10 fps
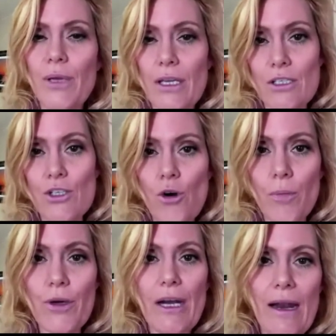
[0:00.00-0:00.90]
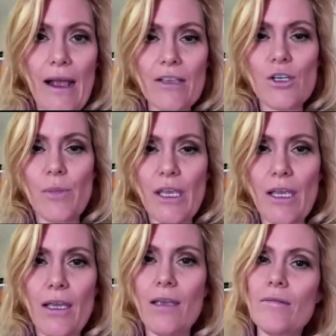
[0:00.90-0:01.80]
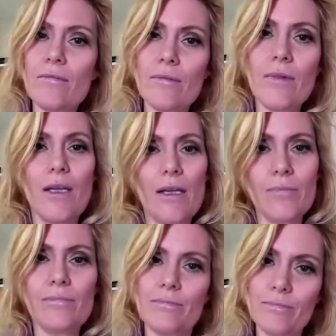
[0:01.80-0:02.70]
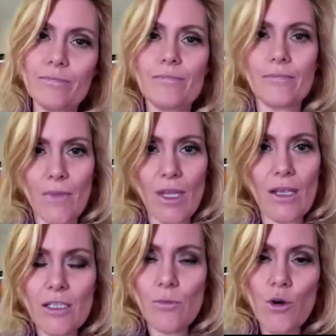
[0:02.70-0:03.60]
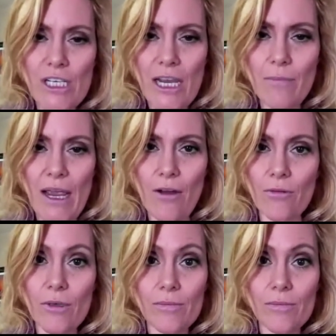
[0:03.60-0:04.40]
because it's corporate, it has to be a little more tamed down.